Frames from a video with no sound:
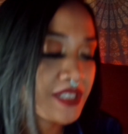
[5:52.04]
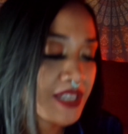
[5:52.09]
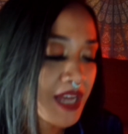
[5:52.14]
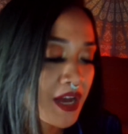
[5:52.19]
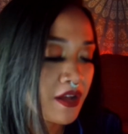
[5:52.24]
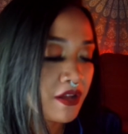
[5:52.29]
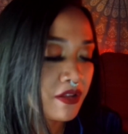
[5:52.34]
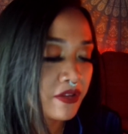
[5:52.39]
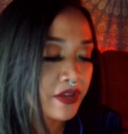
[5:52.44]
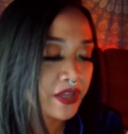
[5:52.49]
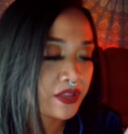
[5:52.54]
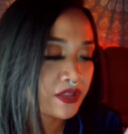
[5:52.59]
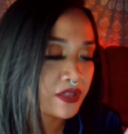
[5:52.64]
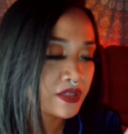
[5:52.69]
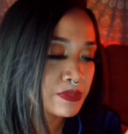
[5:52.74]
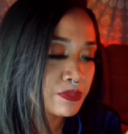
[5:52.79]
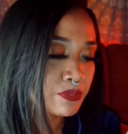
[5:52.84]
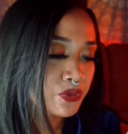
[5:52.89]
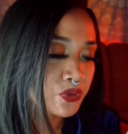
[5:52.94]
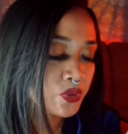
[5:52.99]
tell, like these
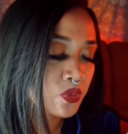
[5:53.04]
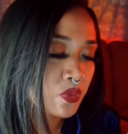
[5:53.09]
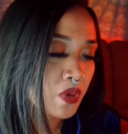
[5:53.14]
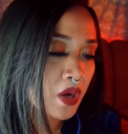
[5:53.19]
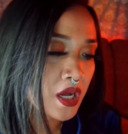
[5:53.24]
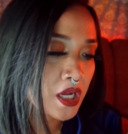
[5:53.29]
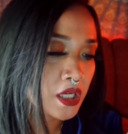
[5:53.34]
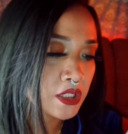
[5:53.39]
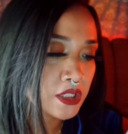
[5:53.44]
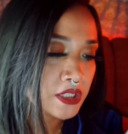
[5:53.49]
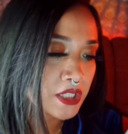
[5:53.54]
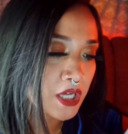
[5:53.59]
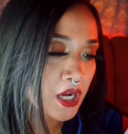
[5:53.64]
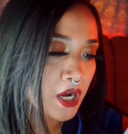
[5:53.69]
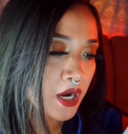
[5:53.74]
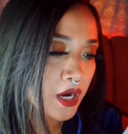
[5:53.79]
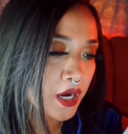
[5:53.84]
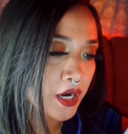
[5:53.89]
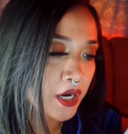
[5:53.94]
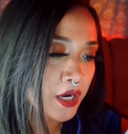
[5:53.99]
blue walls
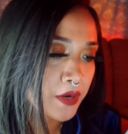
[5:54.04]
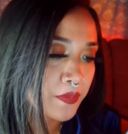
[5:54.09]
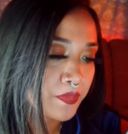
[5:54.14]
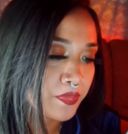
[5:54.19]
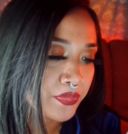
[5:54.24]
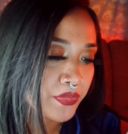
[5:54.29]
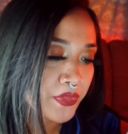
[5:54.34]
are